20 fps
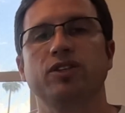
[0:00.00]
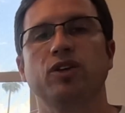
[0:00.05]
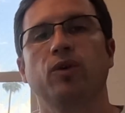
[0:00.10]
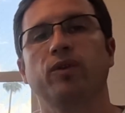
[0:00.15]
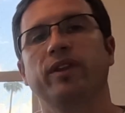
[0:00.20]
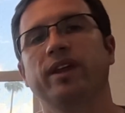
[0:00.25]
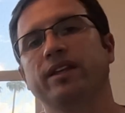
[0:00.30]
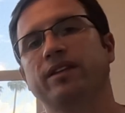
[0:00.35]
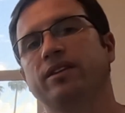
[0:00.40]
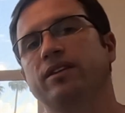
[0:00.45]

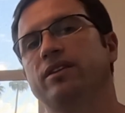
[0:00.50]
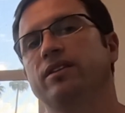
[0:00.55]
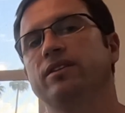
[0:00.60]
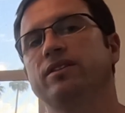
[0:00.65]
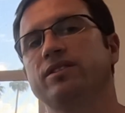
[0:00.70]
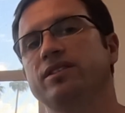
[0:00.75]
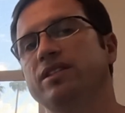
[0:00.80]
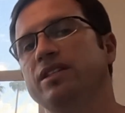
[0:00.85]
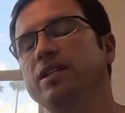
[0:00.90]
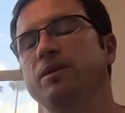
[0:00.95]
so
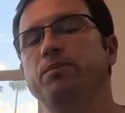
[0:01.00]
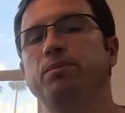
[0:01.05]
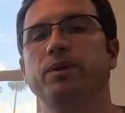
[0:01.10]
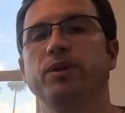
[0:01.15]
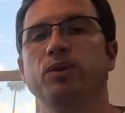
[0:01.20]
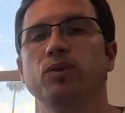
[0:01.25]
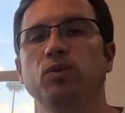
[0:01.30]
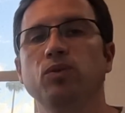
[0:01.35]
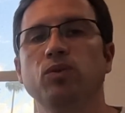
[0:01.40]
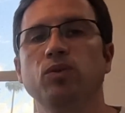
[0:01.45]
that the
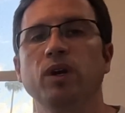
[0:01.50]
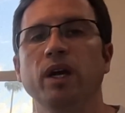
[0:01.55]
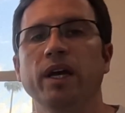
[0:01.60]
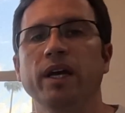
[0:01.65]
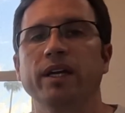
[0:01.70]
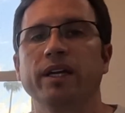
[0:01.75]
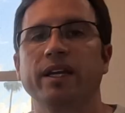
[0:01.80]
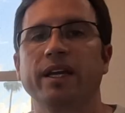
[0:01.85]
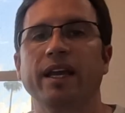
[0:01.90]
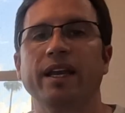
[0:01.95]
C P
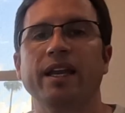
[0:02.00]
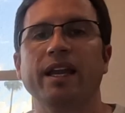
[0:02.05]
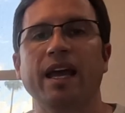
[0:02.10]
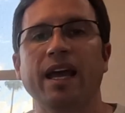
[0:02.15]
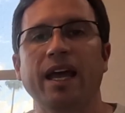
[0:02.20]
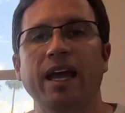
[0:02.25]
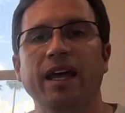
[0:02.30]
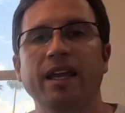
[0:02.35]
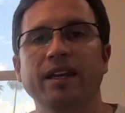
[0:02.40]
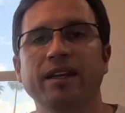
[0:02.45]
U
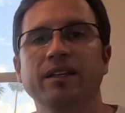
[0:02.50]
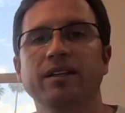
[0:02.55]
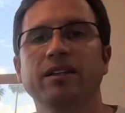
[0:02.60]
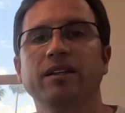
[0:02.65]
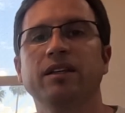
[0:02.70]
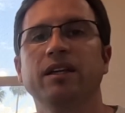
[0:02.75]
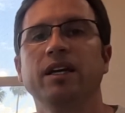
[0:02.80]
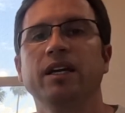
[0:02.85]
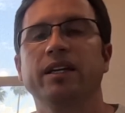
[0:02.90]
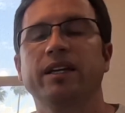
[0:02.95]
can
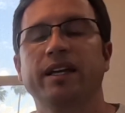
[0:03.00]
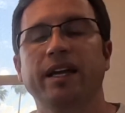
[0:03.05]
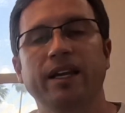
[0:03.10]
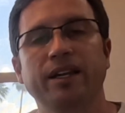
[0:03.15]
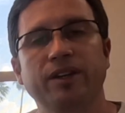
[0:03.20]
handle